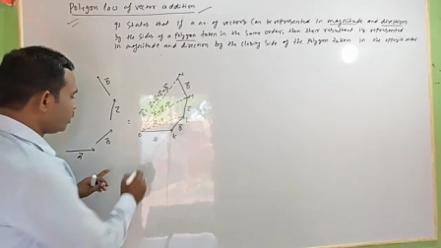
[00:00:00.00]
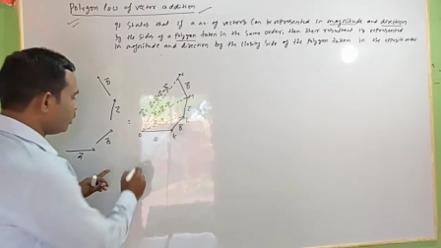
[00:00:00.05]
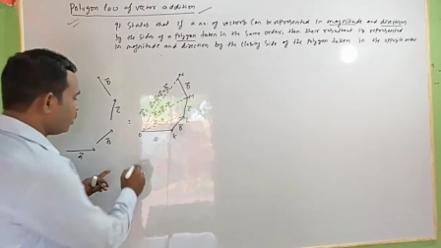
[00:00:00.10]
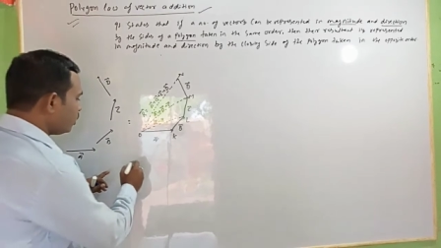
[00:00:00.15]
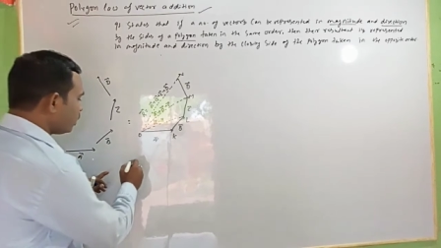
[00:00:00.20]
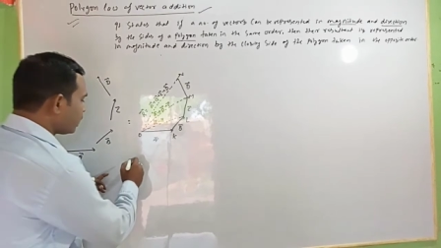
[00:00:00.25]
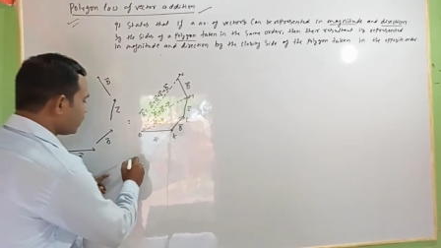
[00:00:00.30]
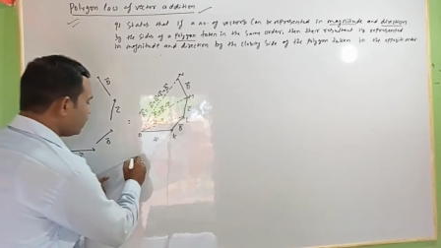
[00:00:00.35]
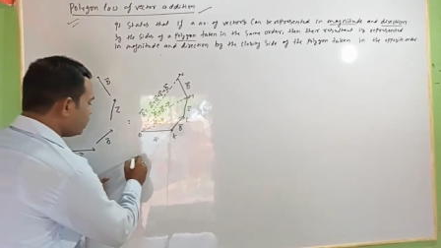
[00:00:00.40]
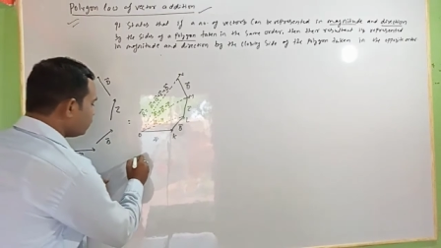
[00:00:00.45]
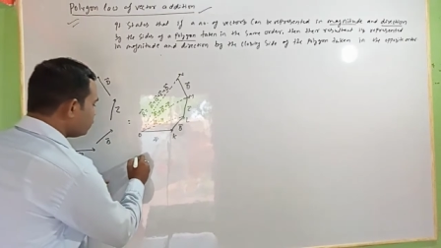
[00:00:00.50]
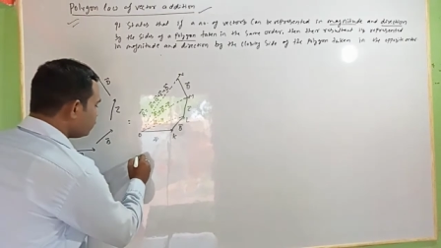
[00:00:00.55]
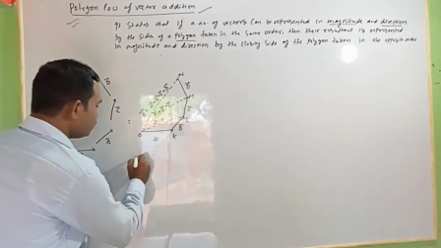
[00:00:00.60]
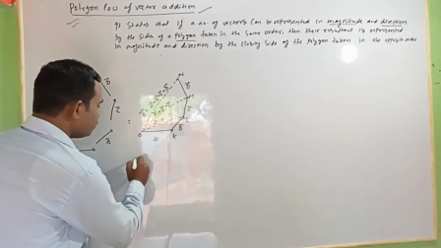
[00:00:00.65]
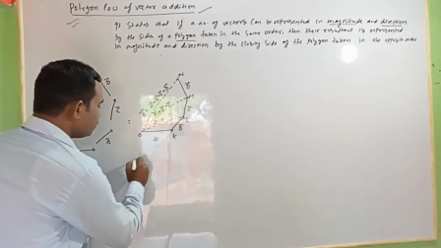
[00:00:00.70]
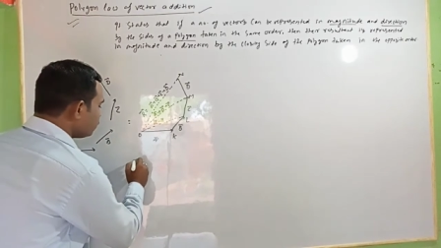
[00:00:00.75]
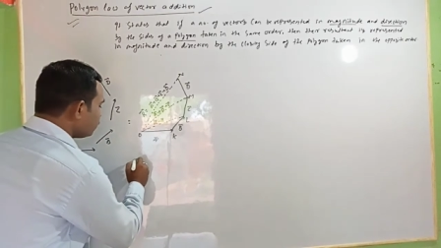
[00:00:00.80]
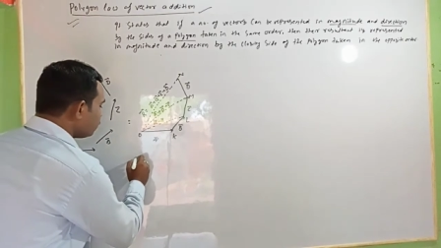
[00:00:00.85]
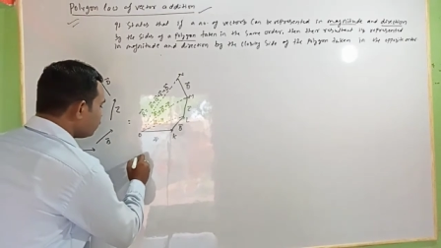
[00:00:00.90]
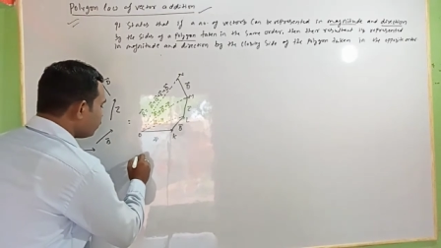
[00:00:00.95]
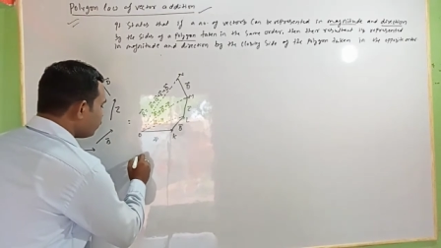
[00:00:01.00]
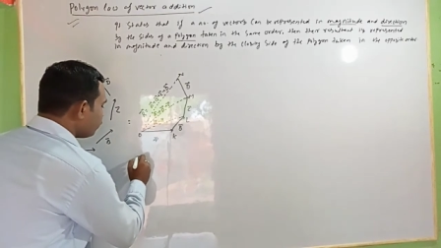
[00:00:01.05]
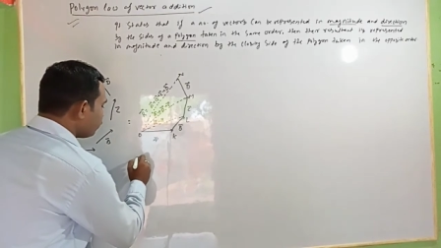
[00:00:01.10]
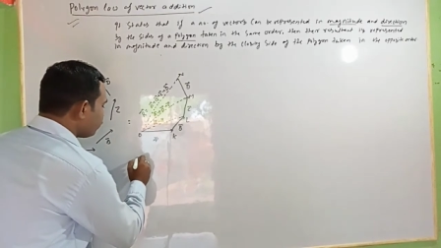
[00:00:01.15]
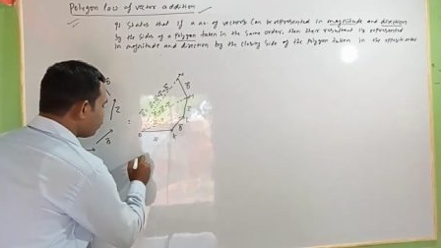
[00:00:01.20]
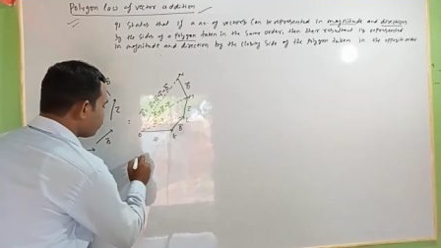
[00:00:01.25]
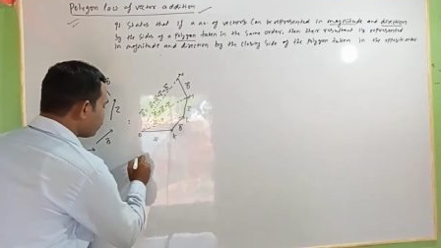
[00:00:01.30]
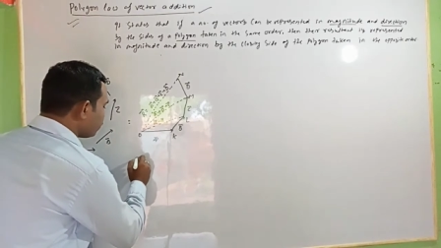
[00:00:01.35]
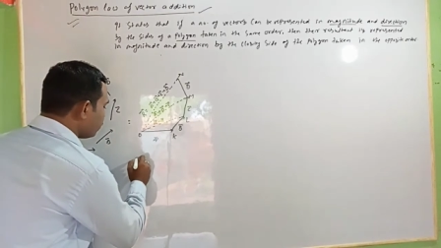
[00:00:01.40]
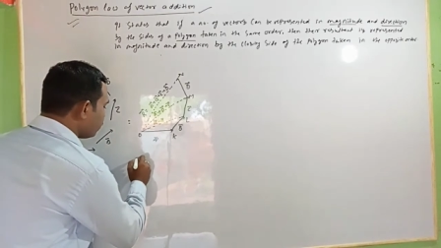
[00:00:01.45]
okay,
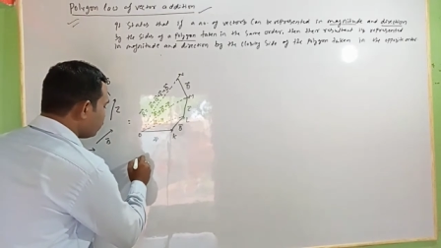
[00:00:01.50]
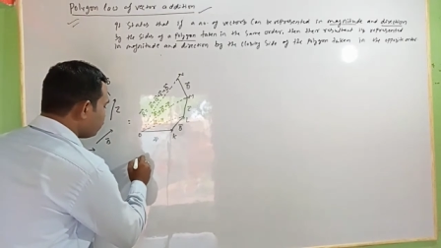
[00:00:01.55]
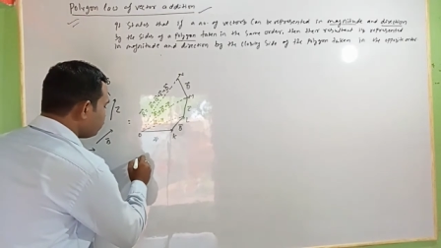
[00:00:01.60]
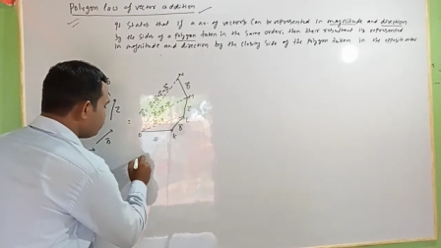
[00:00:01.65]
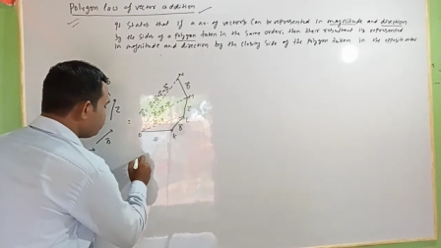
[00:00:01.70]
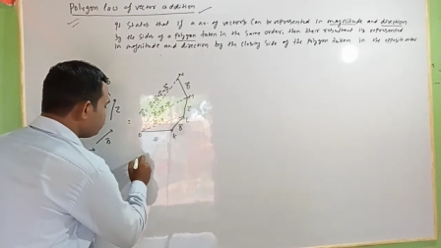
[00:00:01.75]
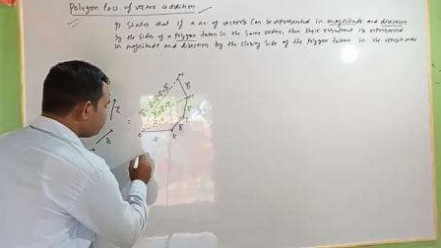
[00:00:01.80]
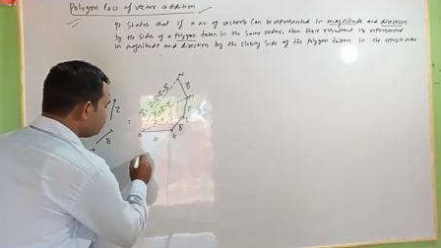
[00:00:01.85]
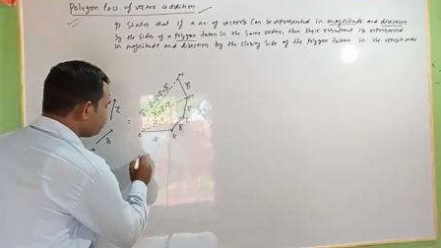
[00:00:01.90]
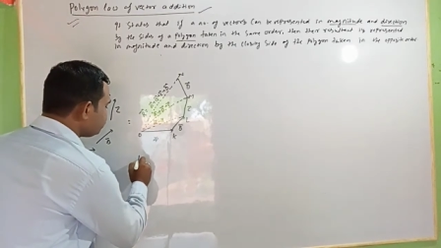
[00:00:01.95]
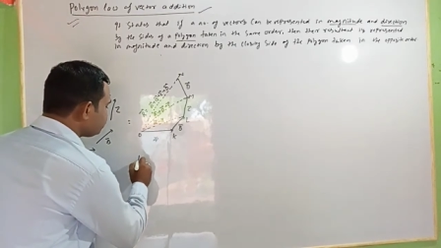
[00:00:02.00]
from